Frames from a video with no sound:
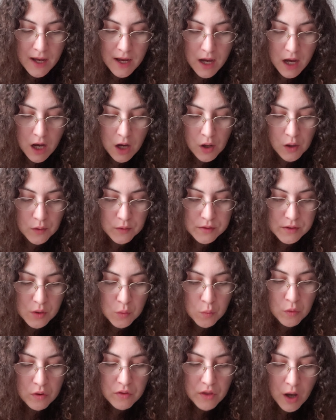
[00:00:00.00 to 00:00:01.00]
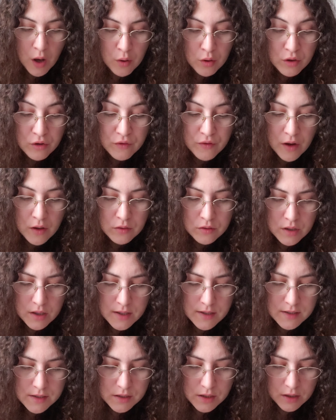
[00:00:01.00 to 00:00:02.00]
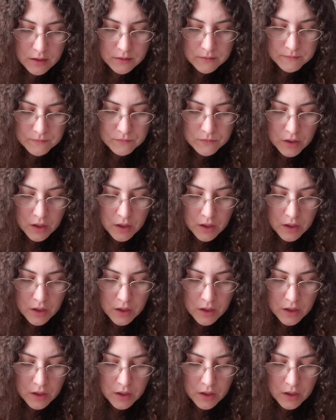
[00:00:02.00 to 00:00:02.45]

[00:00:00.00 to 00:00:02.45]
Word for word: a house without a foundation